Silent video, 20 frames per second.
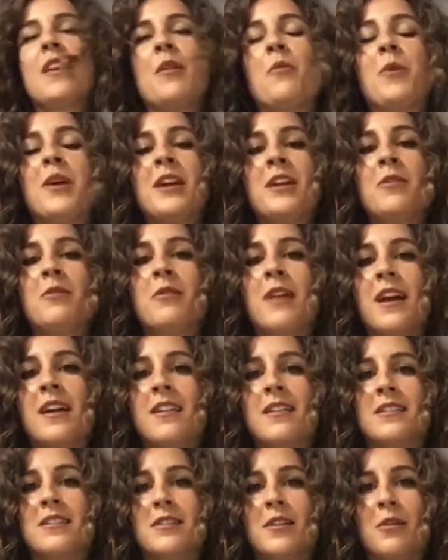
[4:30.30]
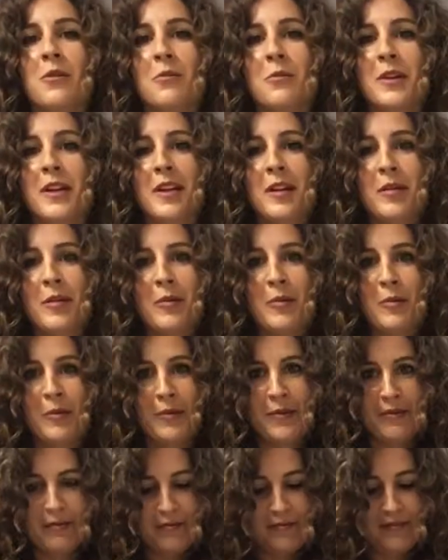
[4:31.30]
what do you like in a scone? What do
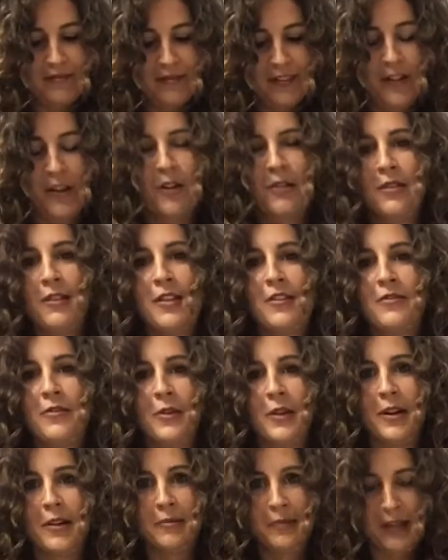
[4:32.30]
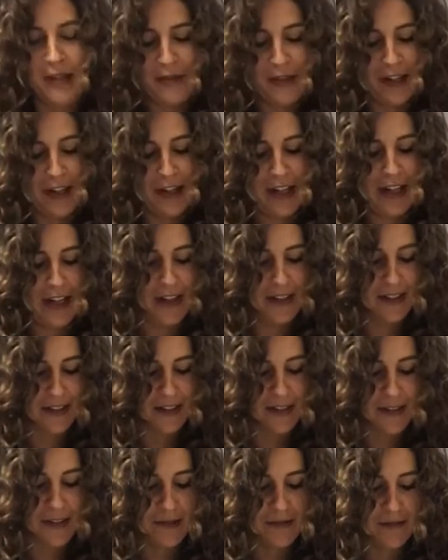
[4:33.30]
you look for whenever you're eating a
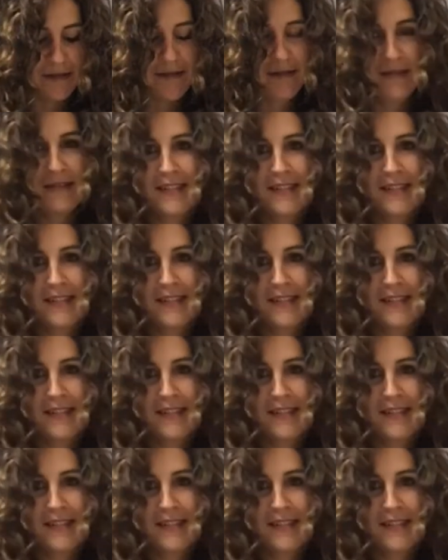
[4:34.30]
scone?